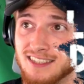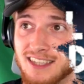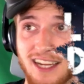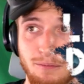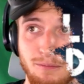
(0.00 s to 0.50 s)

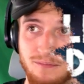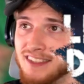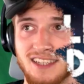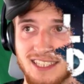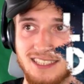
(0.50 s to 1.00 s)
Gonna be the
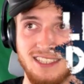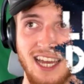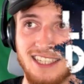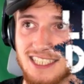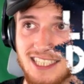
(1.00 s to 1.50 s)
biggest
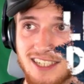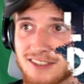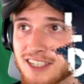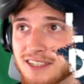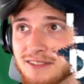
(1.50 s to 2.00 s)
test of your
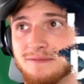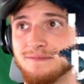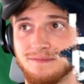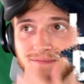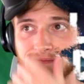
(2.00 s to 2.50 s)
survival
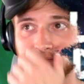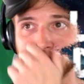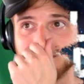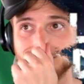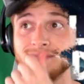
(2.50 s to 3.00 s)
skills
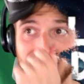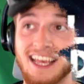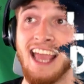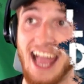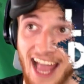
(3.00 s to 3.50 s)
so
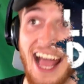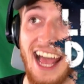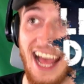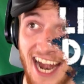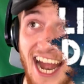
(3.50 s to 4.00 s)
far.
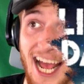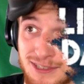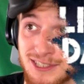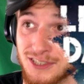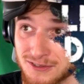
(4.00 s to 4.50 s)

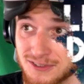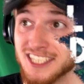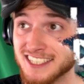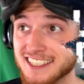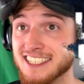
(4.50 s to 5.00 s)

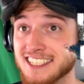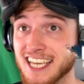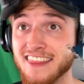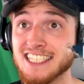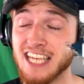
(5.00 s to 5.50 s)
Absolutely.
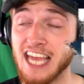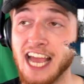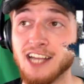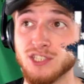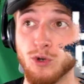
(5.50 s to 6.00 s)
Yeah, and that's
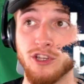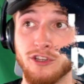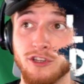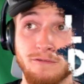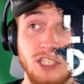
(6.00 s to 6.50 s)
actually where
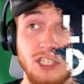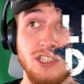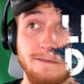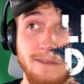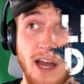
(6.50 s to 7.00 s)
you
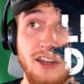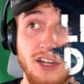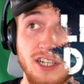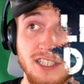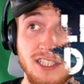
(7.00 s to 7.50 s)
eventually find
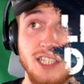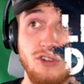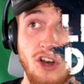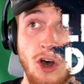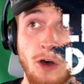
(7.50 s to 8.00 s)
your
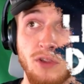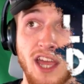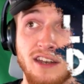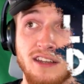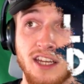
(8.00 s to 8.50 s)
ancestral
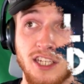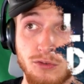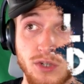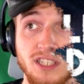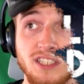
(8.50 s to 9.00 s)
homeland and
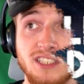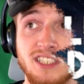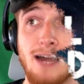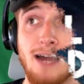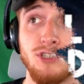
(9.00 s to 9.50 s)
you
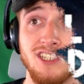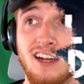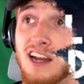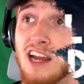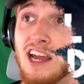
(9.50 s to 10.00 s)
reestablish it.
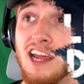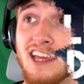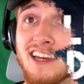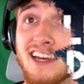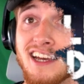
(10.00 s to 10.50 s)

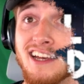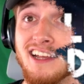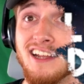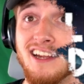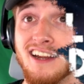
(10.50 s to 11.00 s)
And
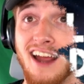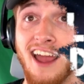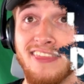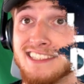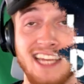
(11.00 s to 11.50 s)

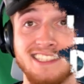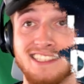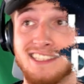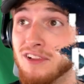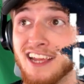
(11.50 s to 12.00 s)
that's
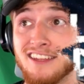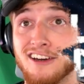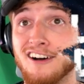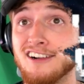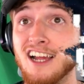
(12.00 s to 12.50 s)
the plan,
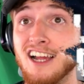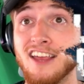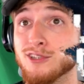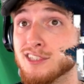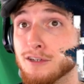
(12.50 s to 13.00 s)
y'all.
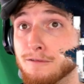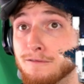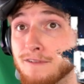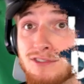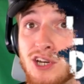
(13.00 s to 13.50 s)
Those are the
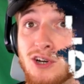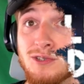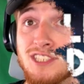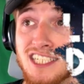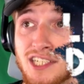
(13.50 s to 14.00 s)
5
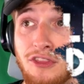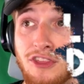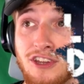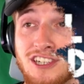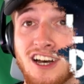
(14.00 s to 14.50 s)
zones of
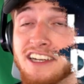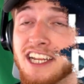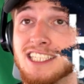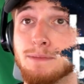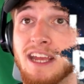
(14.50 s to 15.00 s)
Neolithic Dawn.
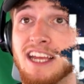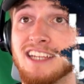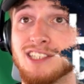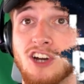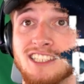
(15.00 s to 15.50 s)
It
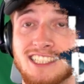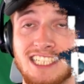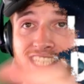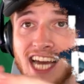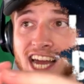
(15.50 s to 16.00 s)
spans across
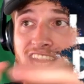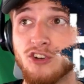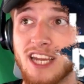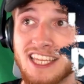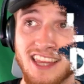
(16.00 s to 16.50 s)
the entire
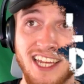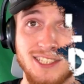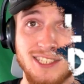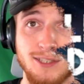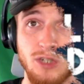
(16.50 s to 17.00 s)
Great
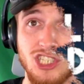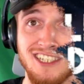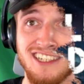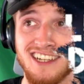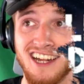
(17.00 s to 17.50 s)
Lakes
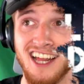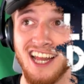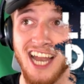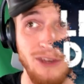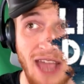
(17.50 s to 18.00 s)
region.
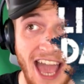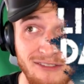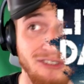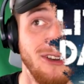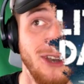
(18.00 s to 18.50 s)
If you
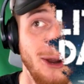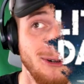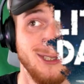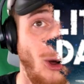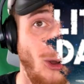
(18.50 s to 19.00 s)
haven't
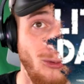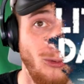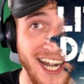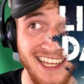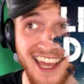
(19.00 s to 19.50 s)
noticed already,